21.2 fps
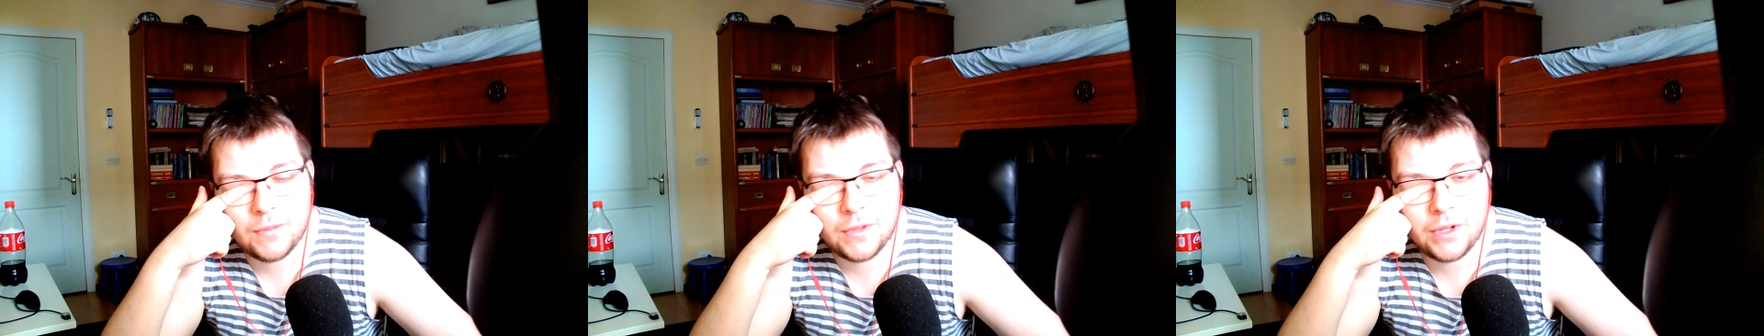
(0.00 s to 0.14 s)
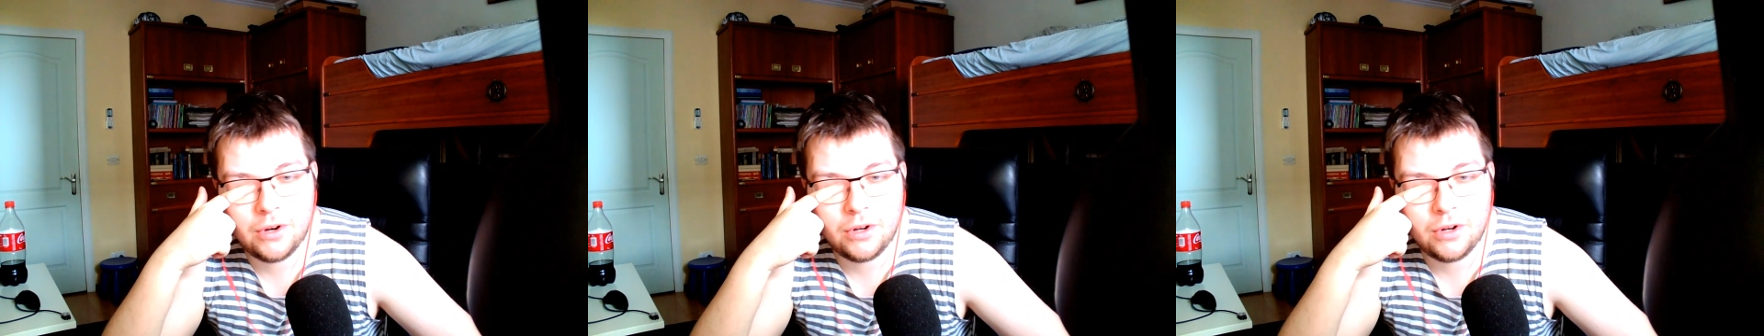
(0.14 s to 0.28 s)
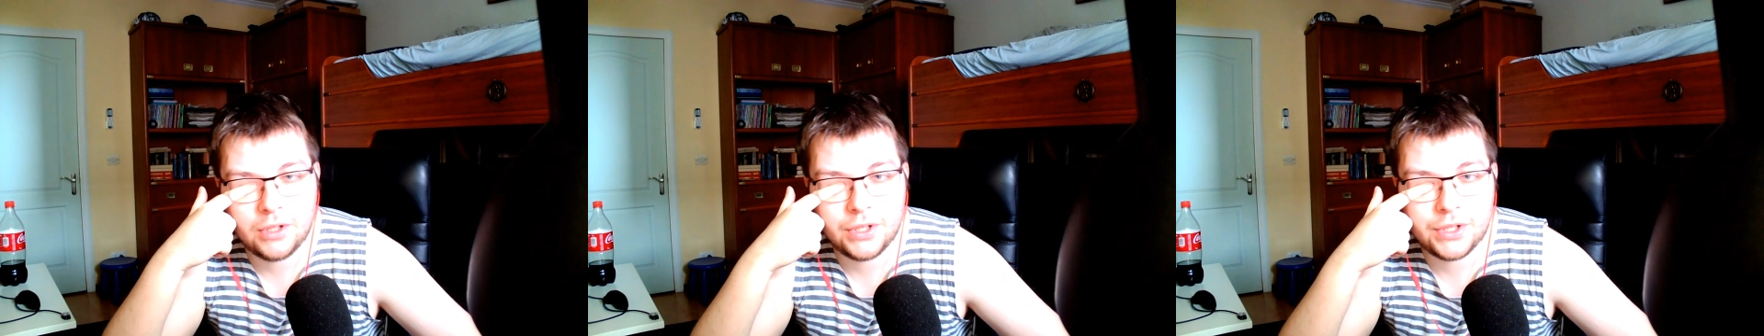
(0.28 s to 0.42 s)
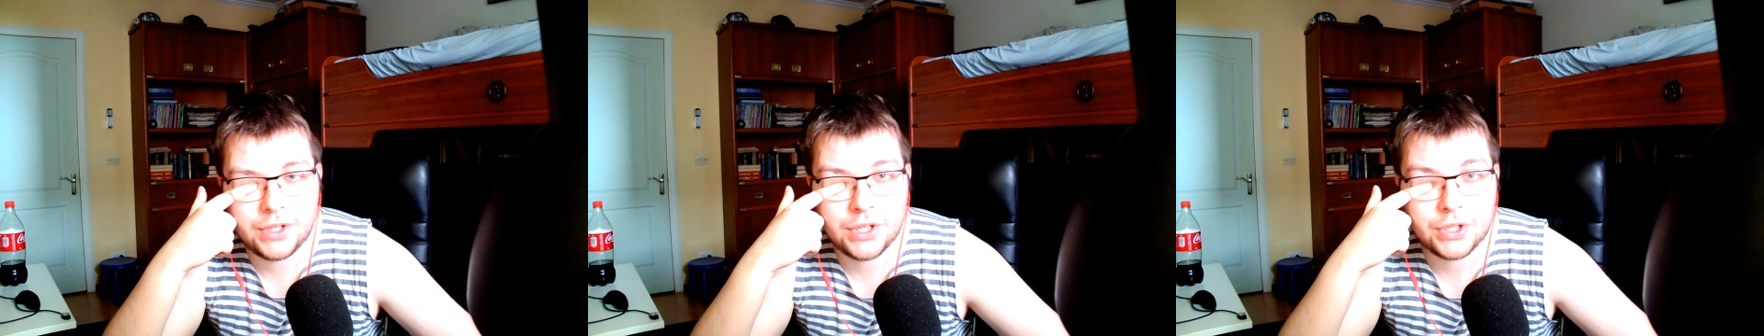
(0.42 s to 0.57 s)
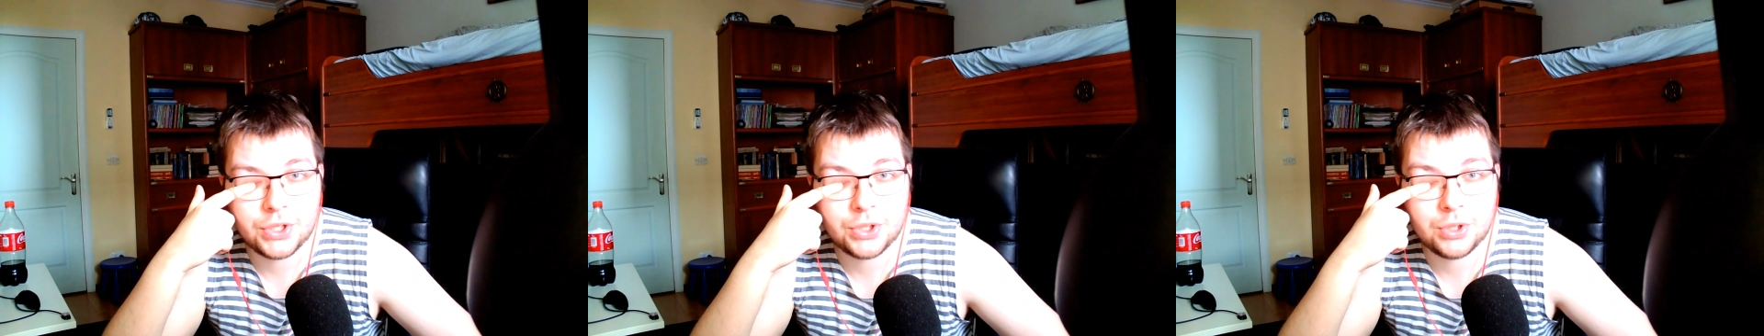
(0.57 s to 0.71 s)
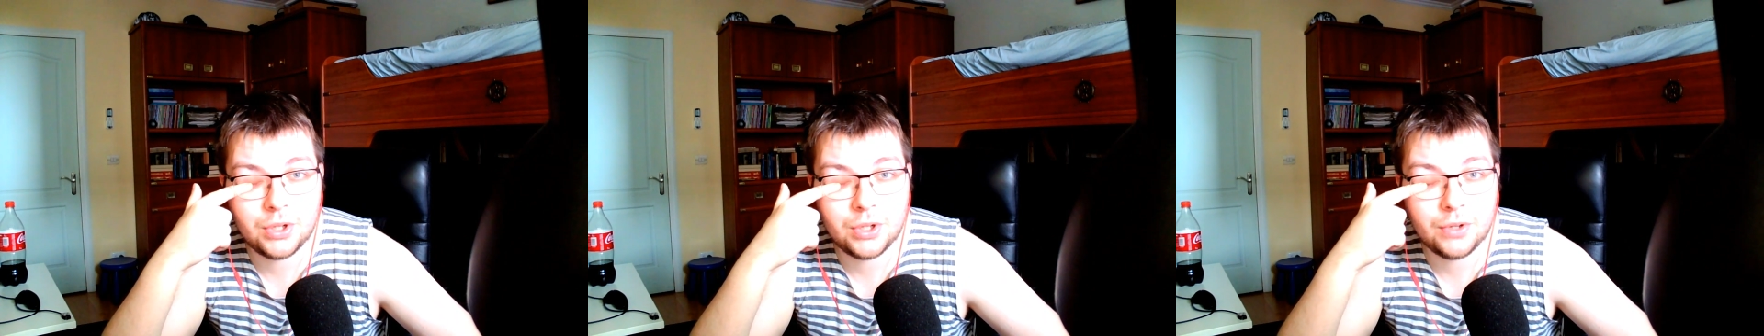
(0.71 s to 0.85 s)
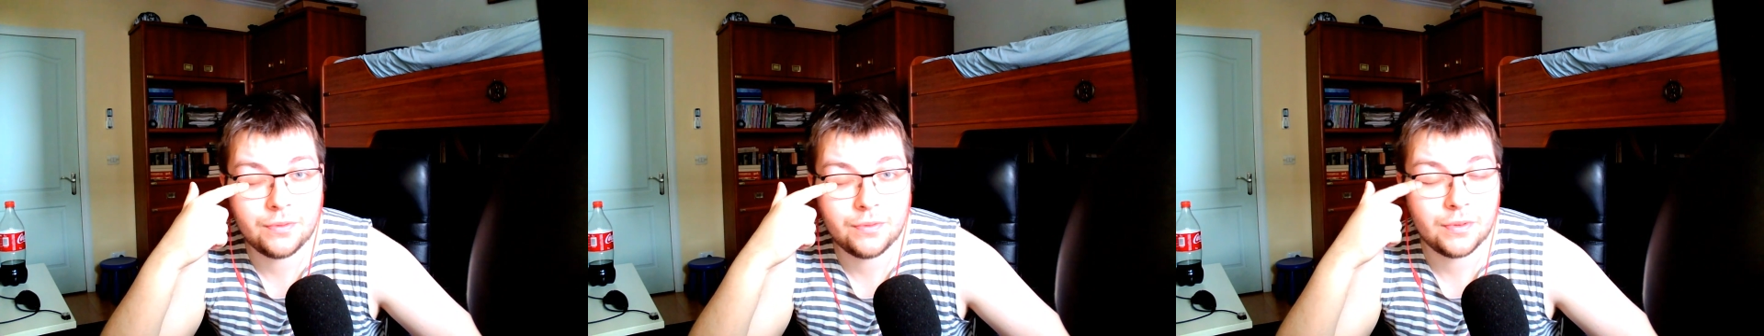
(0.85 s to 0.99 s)
they honestly
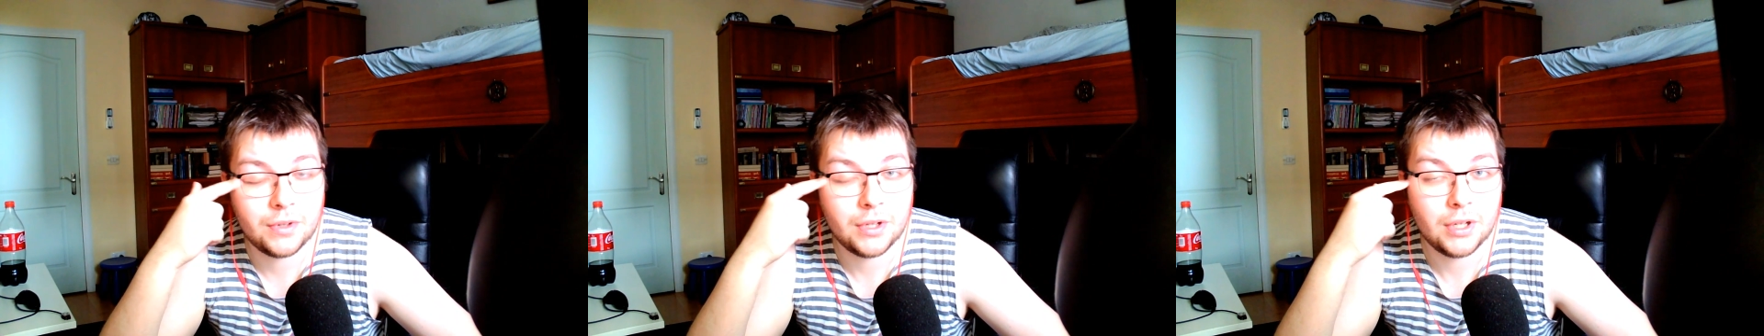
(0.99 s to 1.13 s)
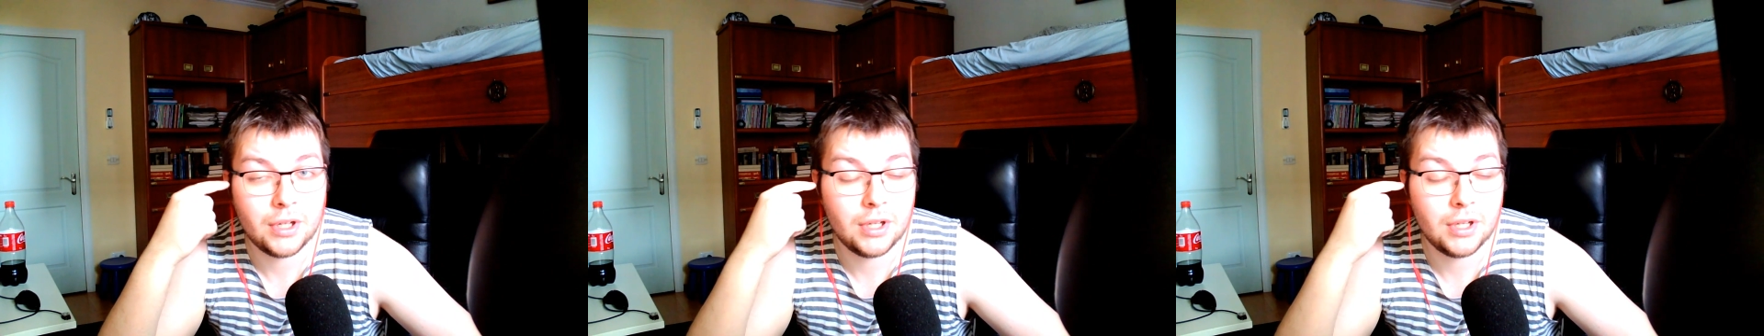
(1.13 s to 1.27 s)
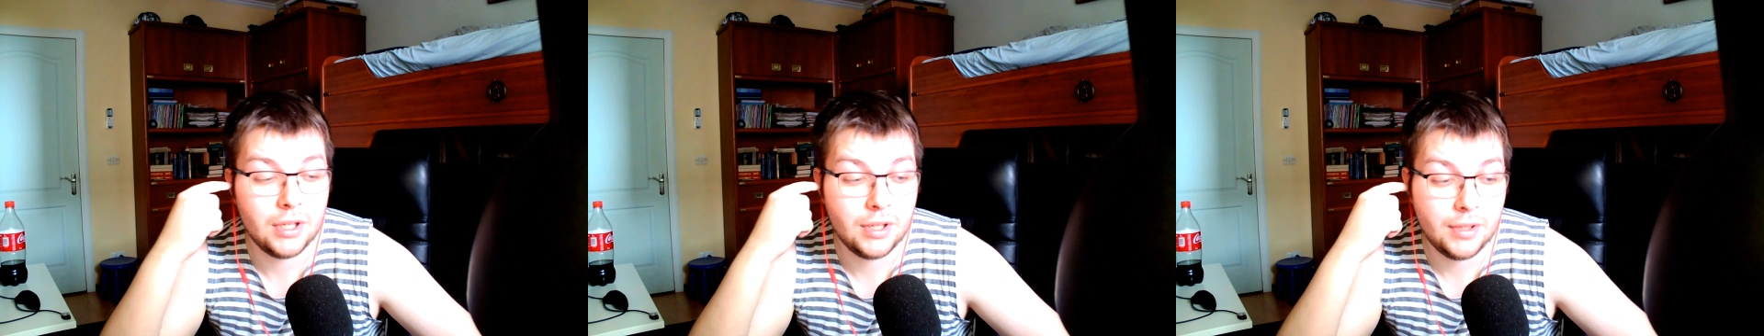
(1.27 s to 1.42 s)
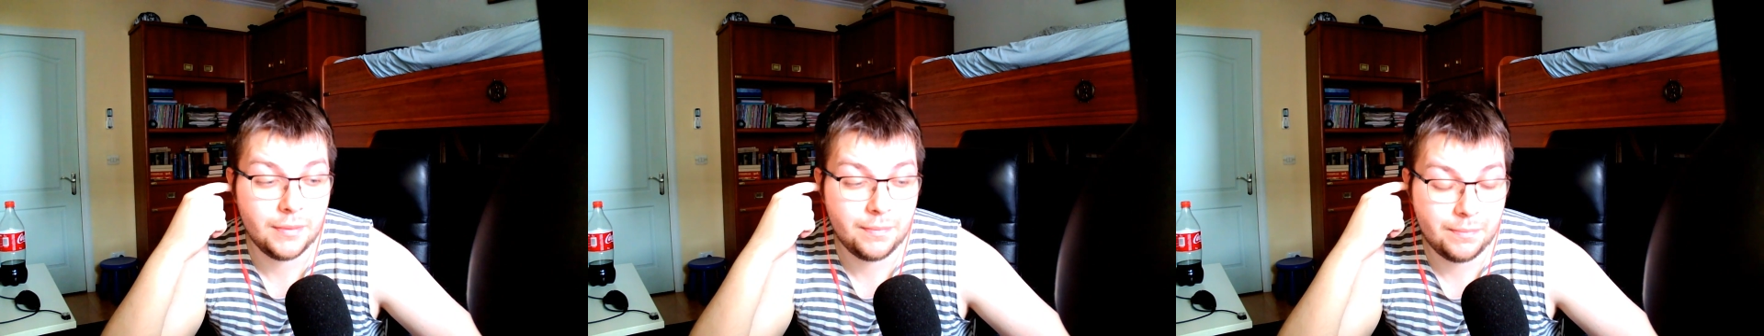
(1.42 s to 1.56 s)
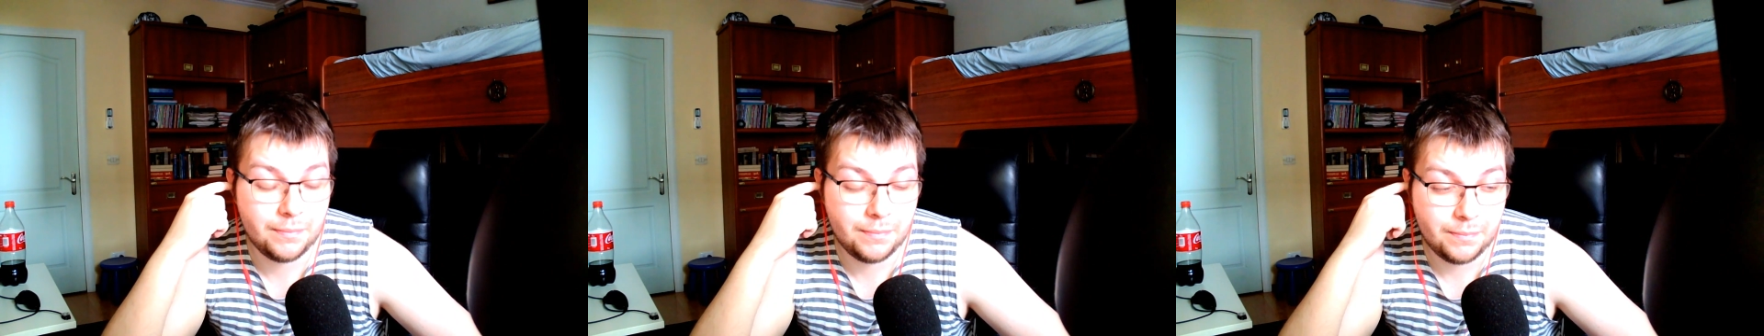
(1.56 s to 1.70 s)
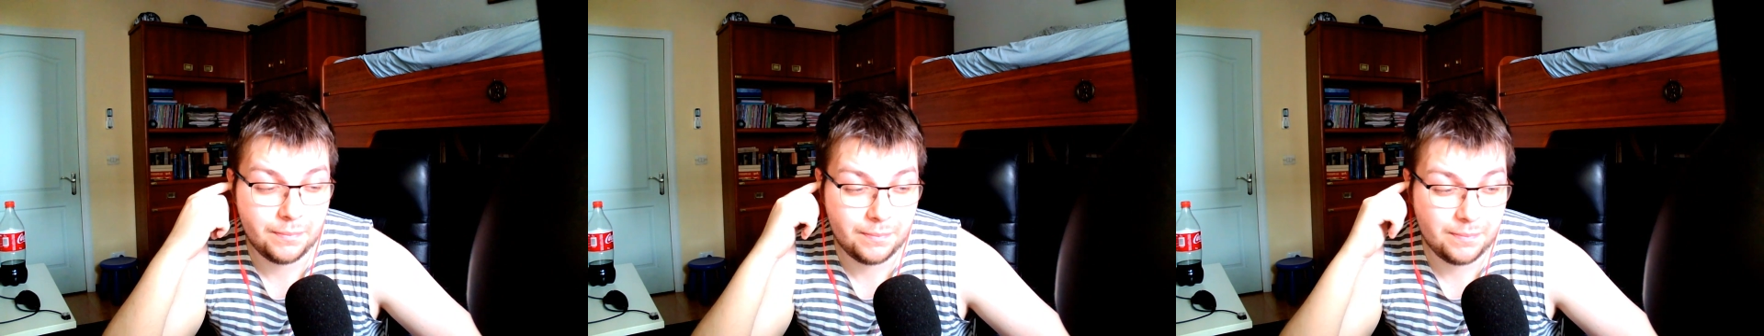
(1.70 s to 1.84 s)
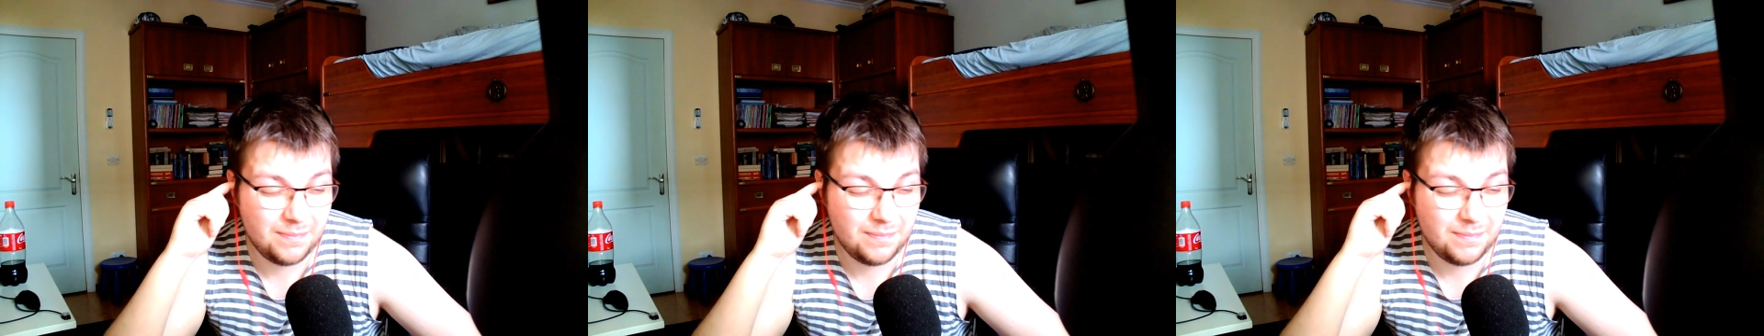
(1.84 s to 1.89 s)
should have